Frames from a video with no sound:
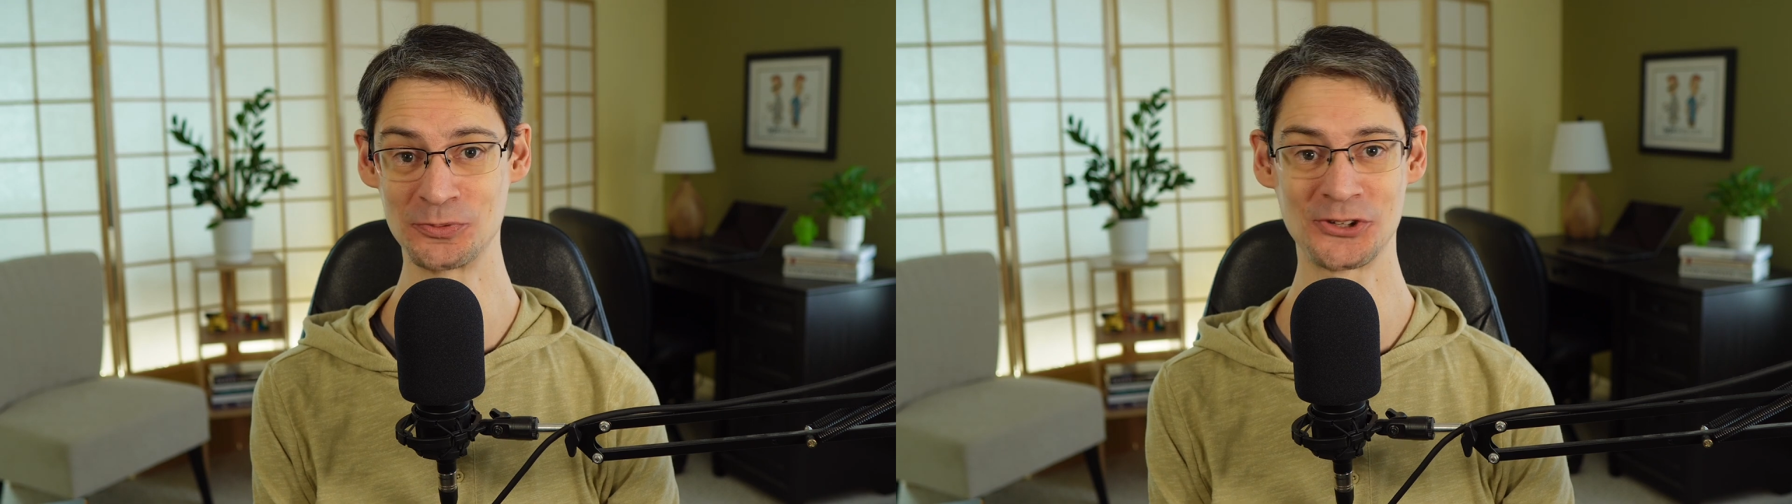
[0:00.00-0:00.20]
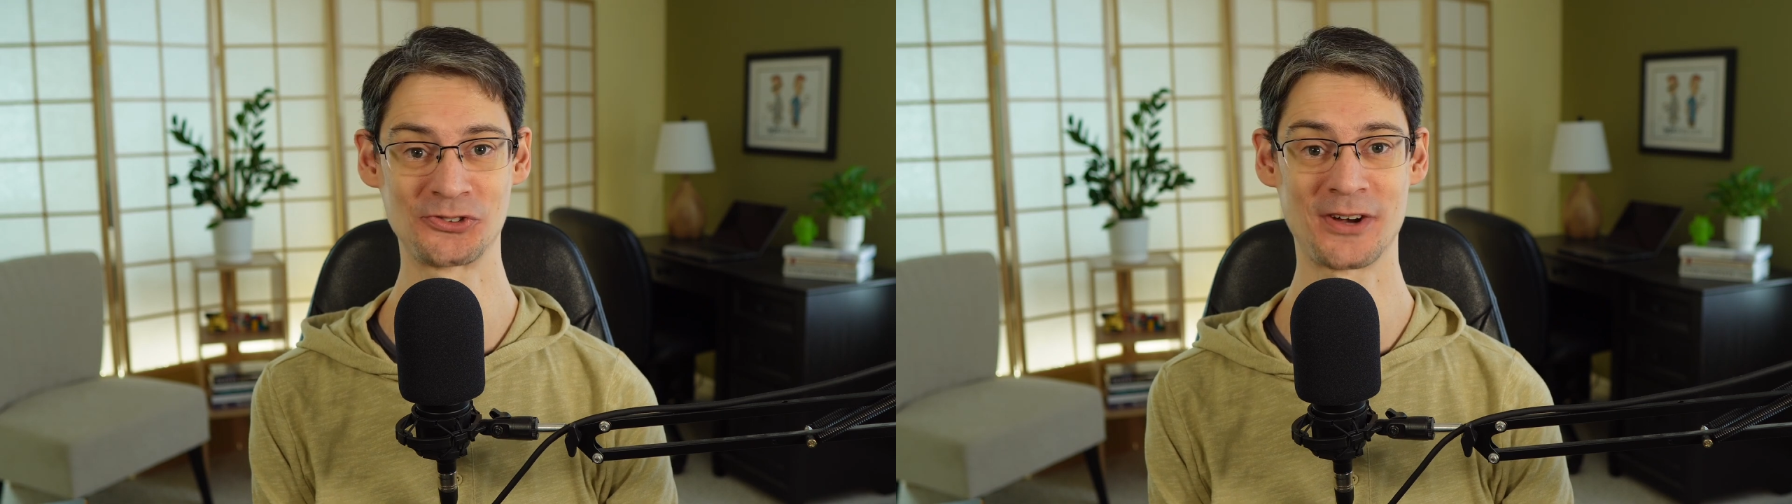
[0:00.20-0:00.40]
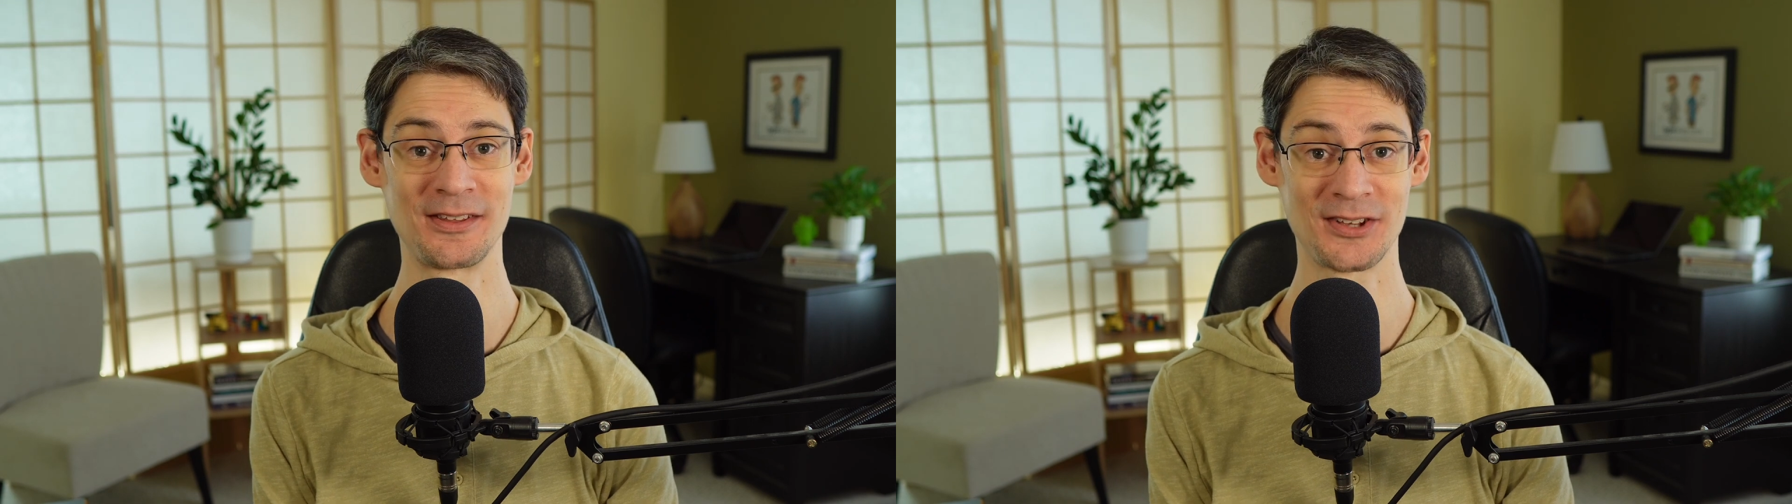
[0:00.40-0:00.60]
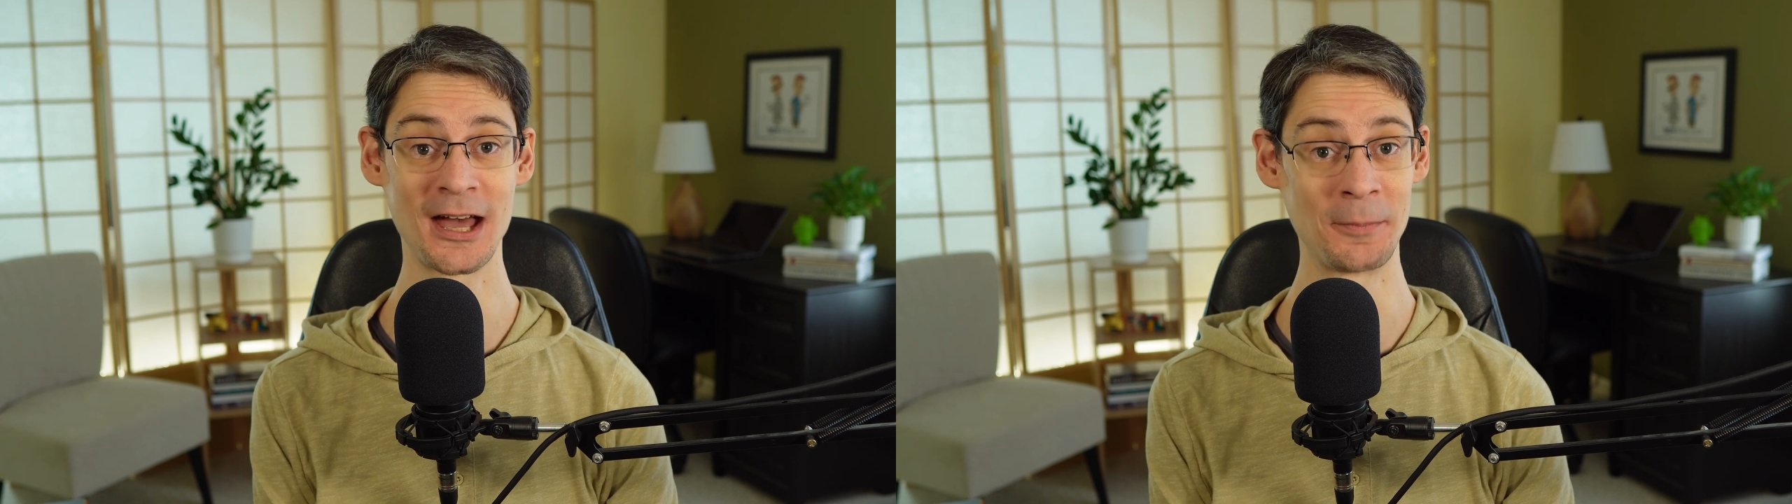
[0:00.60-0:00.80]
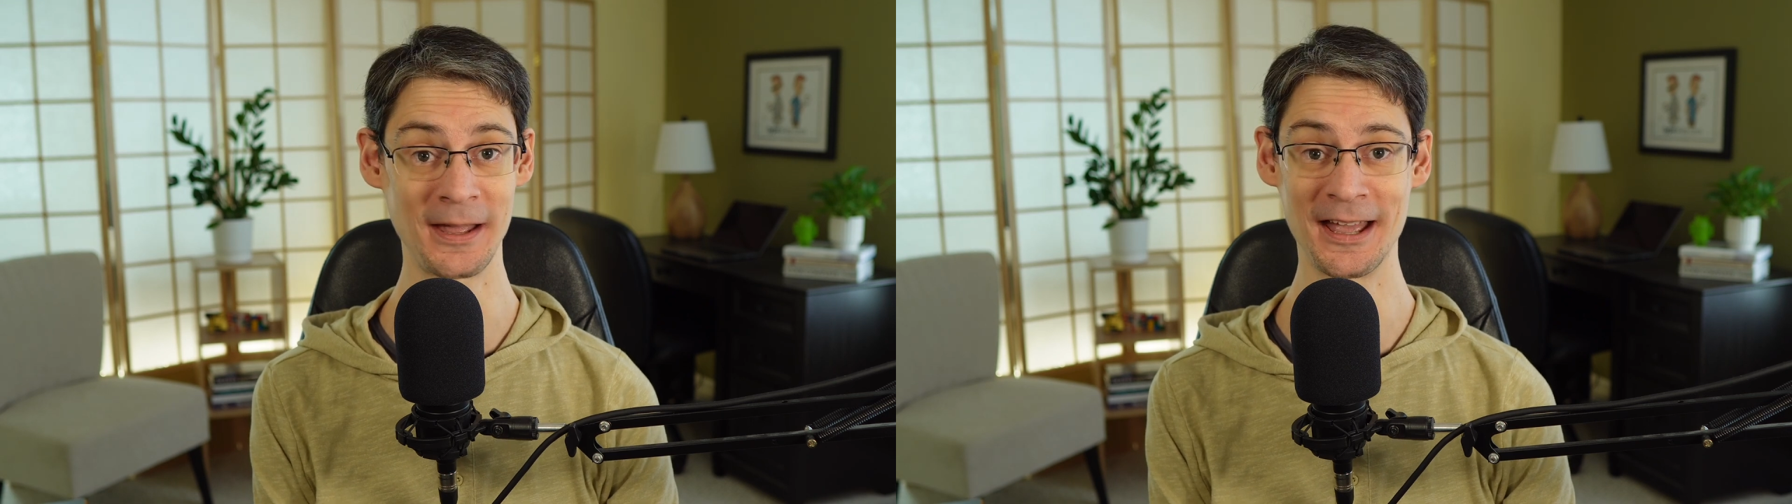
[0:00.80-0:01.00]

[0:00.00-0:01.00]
specify the type